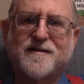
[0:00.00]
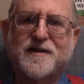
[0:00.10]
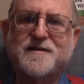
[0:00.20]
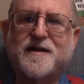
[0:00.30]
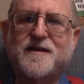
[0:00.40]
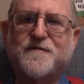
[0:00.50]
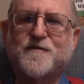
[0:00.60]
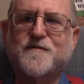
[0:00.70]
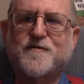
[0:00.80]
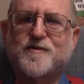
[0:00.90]
They take
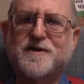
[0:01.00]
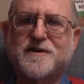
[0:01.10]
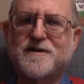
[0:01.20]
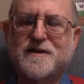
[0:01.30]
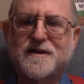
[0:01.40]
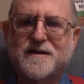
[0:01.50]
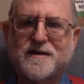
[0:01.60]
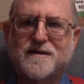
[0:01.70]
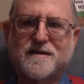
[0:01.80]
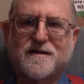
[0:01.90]
for free
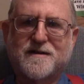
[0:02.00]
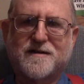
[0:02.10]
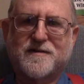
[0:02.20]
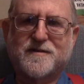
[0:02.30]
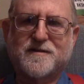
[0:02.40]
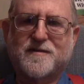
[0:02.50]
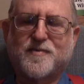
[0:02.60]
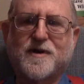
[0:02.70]
the